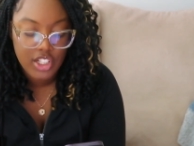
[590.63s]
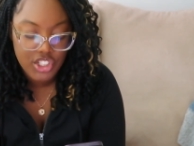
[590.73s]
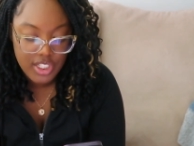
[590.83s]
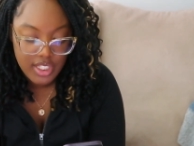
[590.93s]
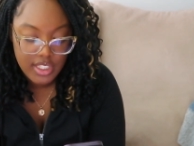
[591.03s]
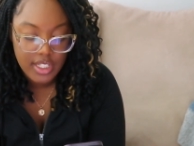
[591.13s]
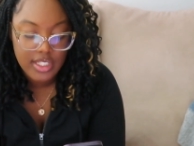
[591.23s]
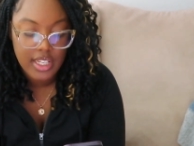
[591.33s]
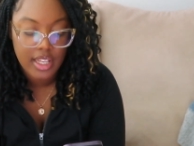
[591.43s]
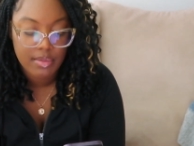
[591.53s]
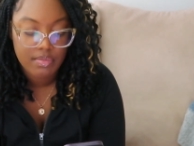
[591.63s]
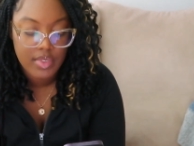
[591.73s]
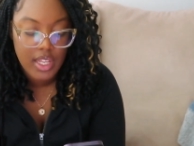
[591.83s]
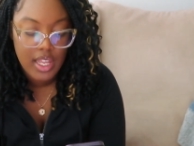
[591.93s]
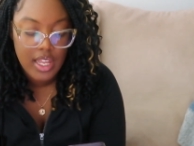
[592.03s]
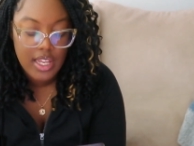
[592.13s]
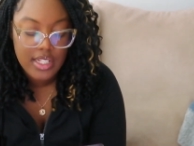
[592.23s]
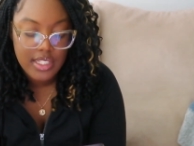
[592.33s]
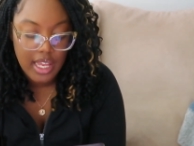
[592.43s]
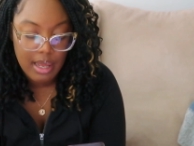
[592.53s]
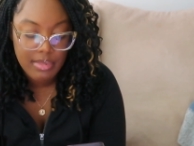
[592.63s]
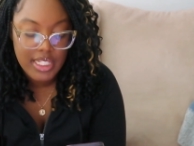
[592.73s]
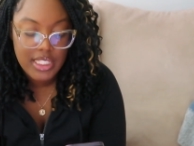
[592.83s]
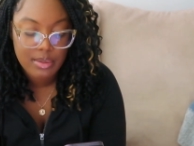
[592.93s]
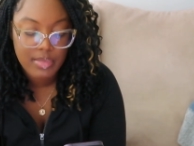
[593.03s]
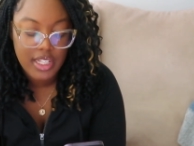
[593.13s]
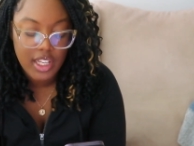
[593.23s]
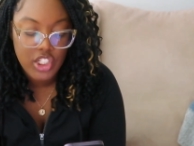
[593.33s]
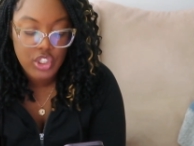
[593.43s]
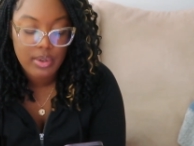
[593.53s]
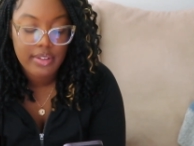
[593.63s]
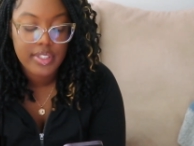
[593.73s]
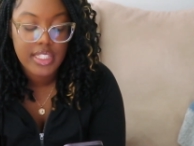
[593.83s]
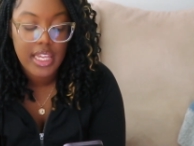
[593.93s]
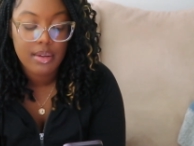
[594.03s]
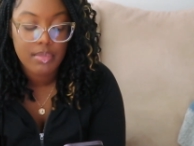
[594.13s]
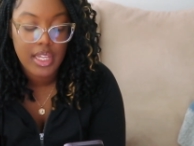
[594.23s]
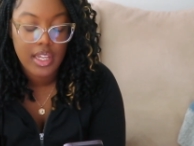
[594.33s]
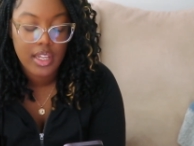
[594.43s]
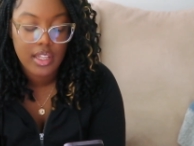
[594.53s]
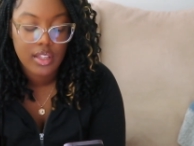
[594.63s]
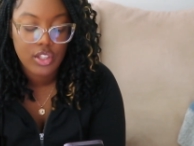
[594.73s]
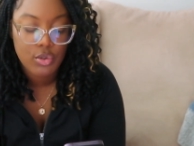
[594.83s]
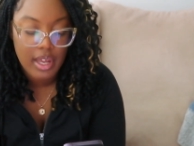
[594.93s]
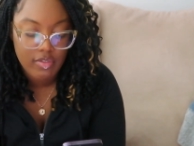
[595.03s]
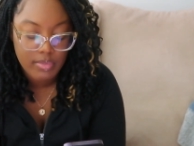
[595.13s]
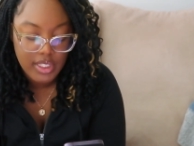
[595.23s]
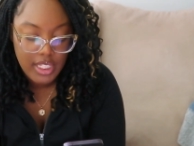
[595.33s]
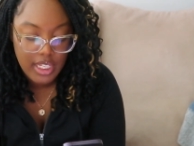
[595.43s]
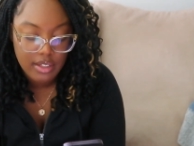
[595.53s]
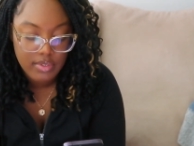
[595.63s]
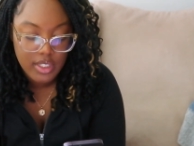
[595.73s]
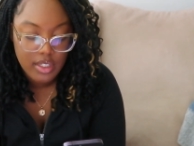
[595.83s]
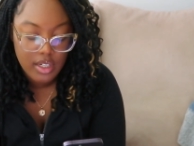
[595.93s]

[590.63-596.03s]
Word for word: Jesus said to him, Thomas, because you have seen me, you have believed.